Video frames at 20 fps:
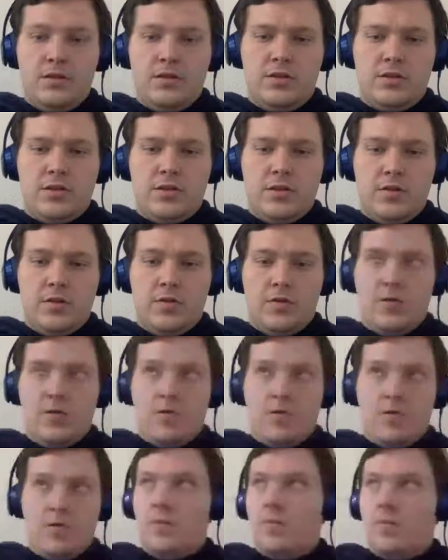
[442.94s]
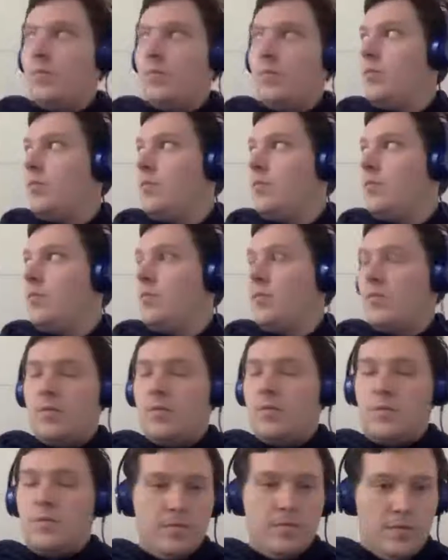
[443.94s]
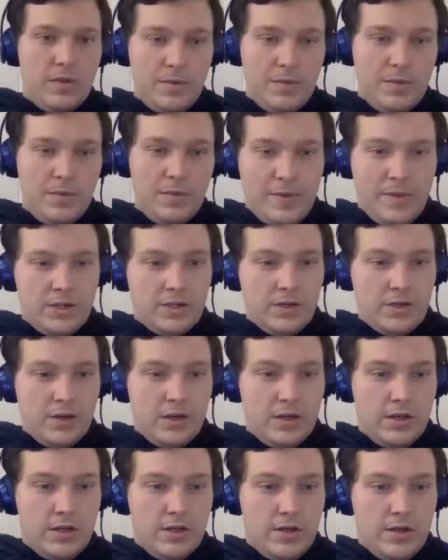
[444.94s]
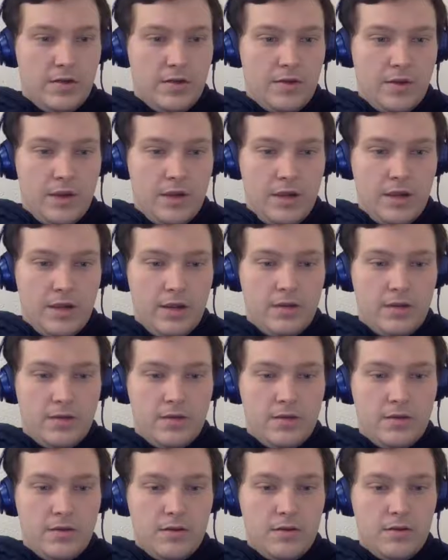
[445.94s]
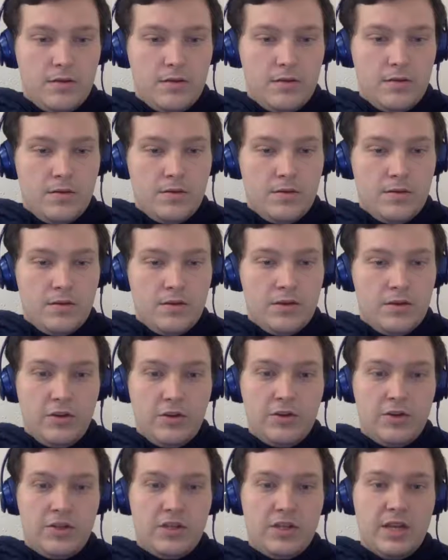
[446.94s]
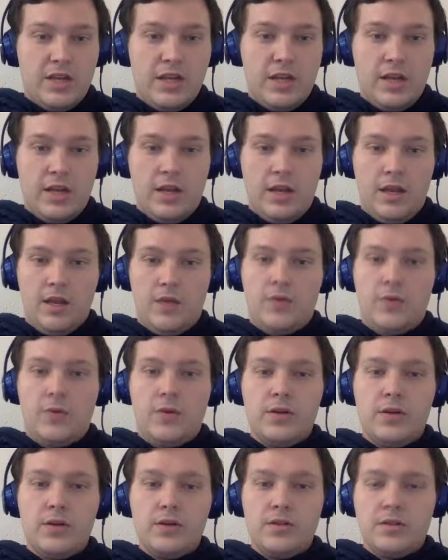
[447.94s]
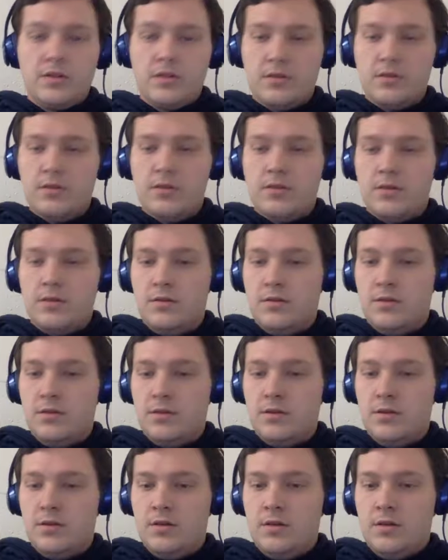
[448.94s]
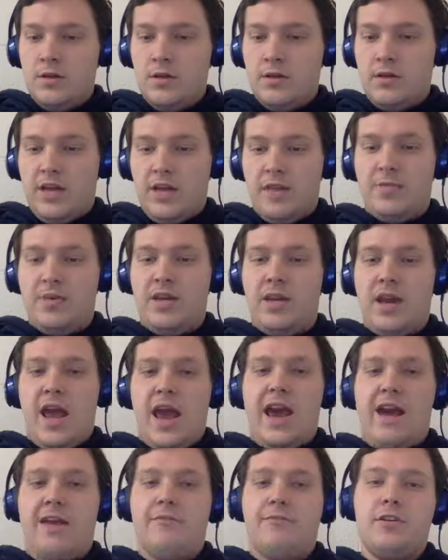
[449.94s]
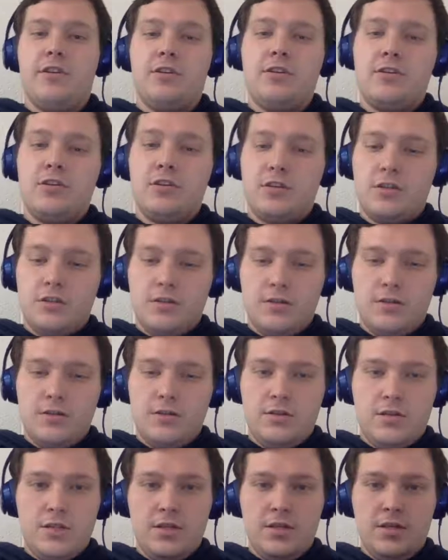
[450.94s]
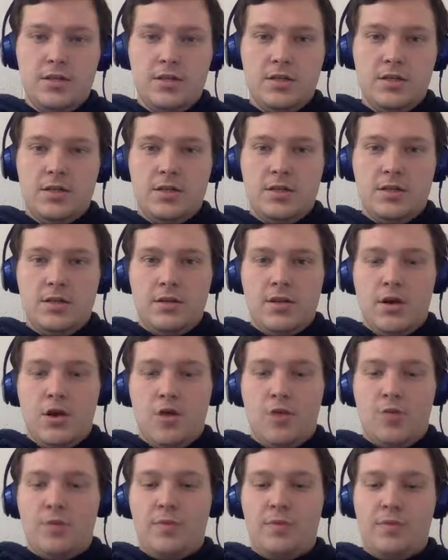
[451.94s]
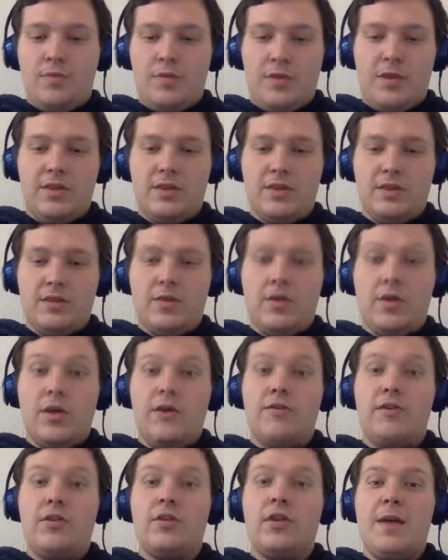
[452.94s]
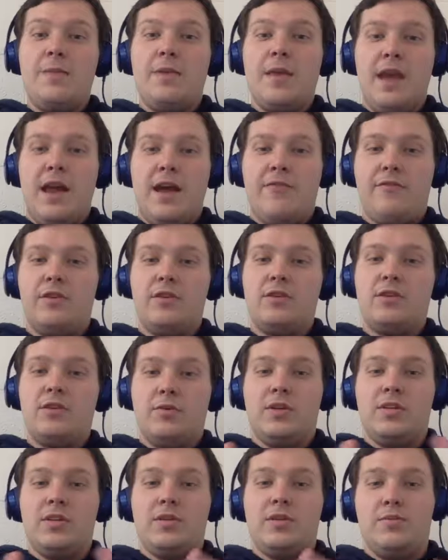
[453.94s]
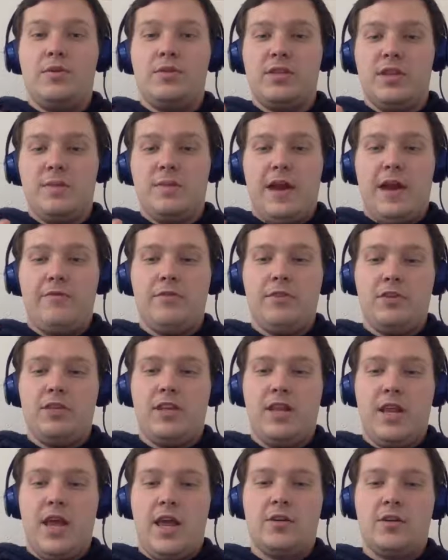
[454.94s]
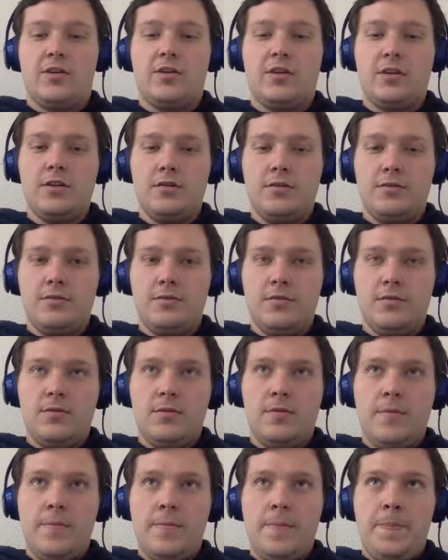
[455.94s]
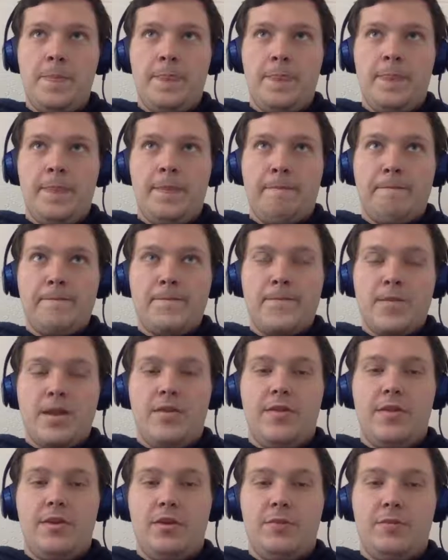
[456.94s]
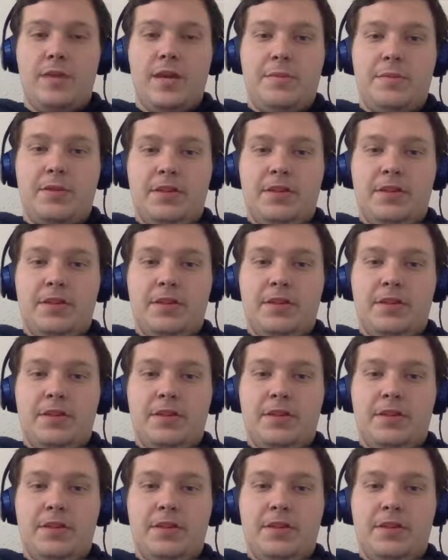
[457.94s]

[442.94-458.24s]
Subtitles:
So let me make sure I did that right. So you're just gonna hit equals, type in average, open parenthesis. Well, if you type in average, once it pulls up average, hit enter, and then you'll be able to